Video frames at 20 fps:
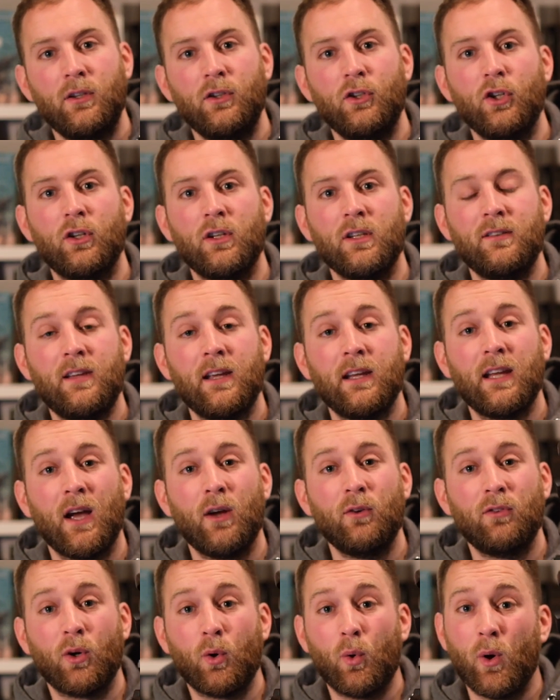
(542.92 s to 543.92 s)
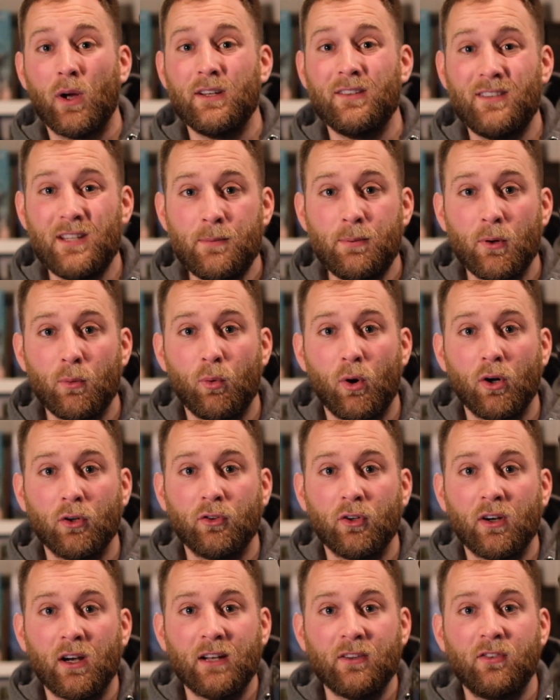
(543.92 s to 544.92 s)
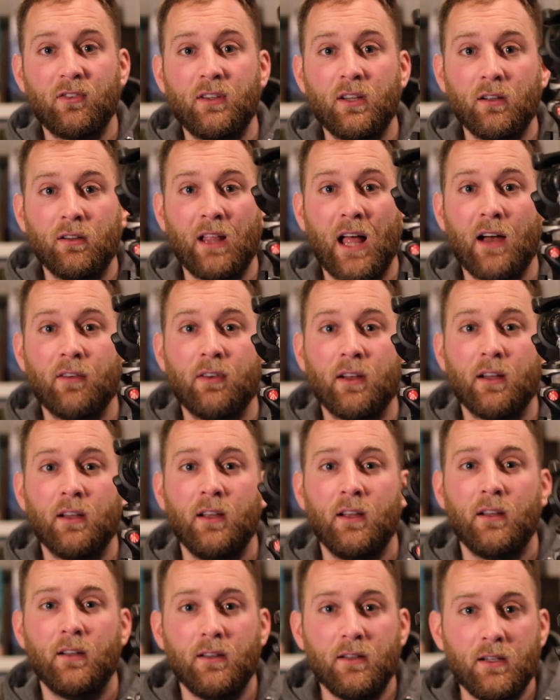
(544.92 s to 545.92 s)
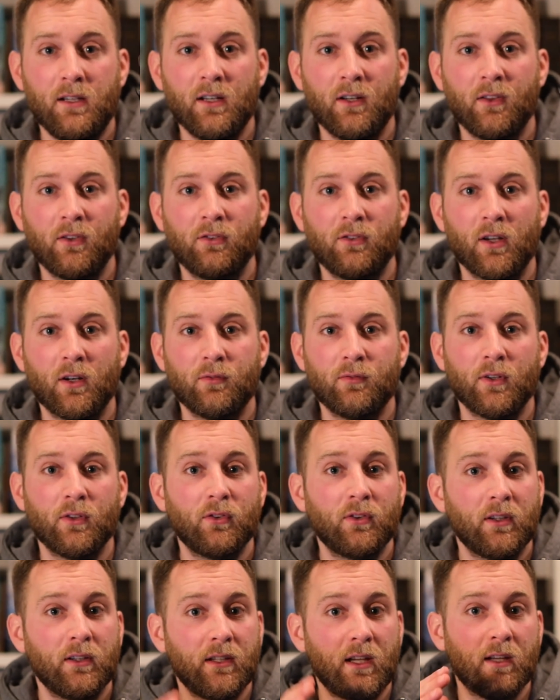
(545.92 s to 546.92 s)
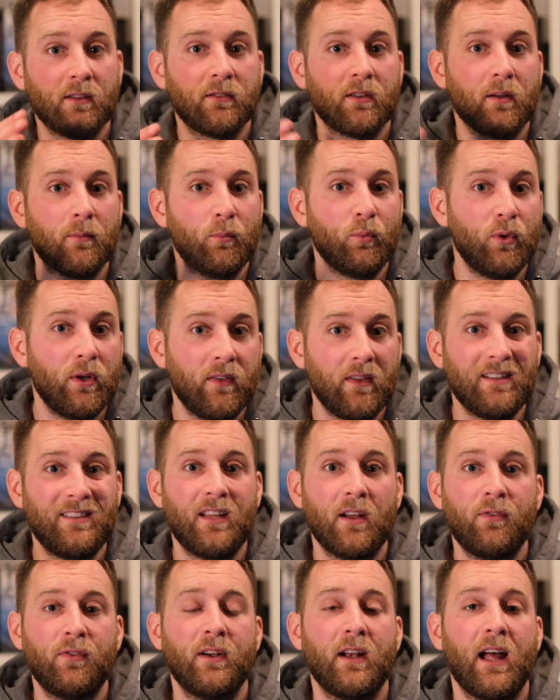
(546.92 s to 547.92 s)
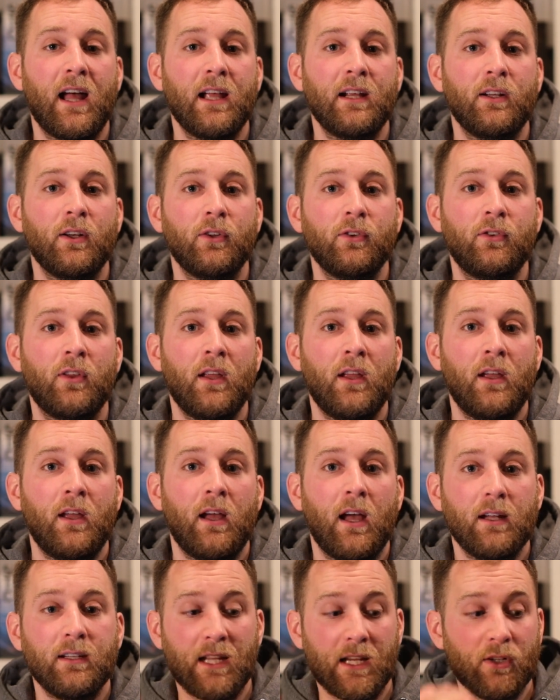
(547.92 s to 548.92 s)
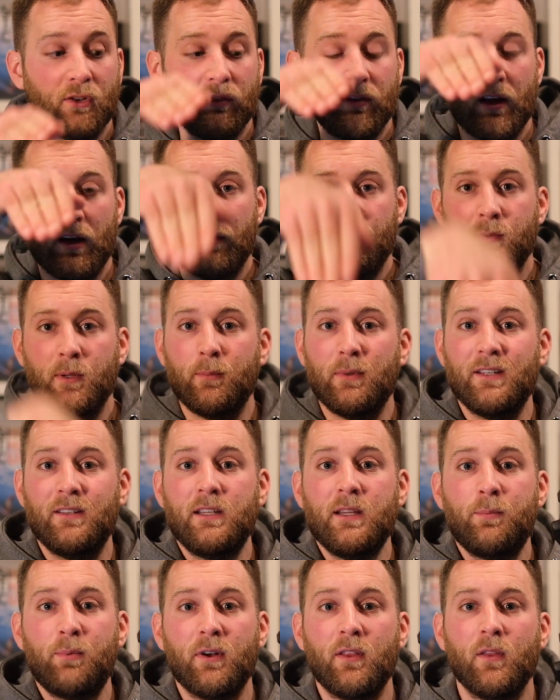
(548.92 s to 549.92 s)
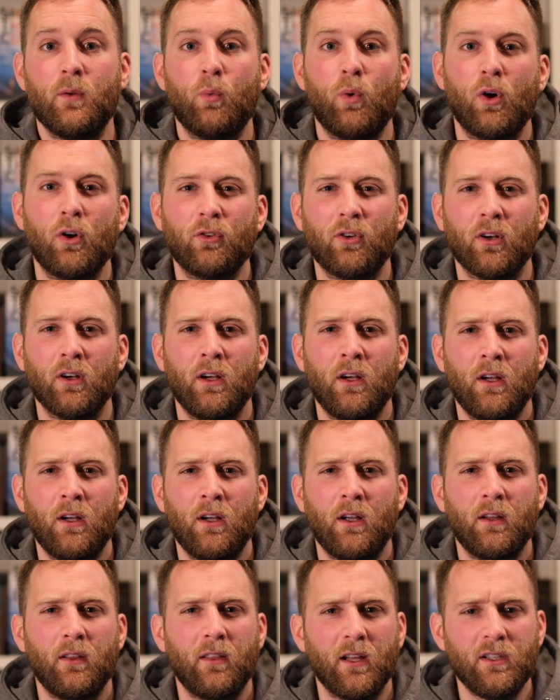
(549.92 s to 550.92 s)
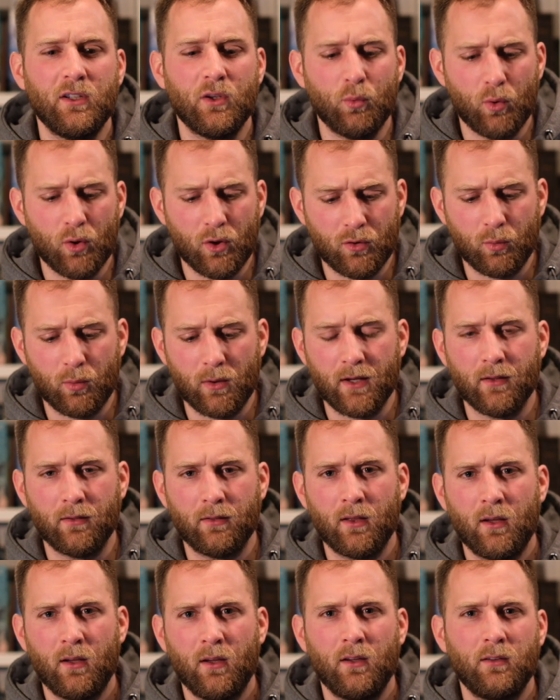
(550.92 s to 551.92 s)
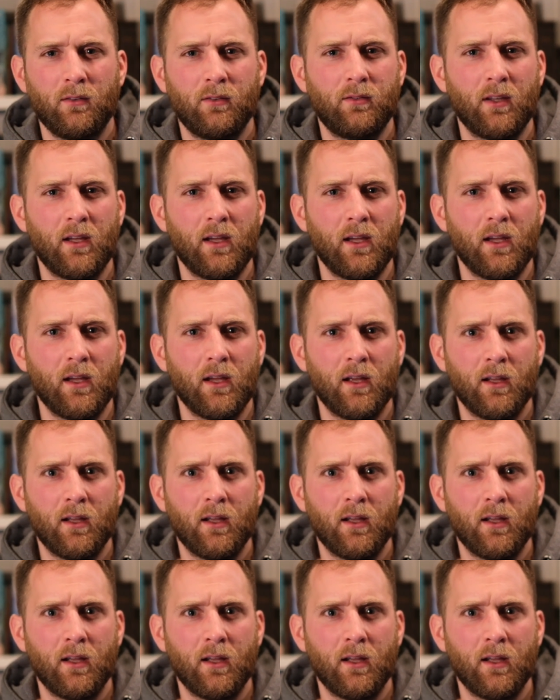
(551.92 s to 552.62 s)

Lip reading: you can take it out to quite deeper water and still have it near the surface and get some really different angles and get yourself maybe deeper in the water than you would with, say,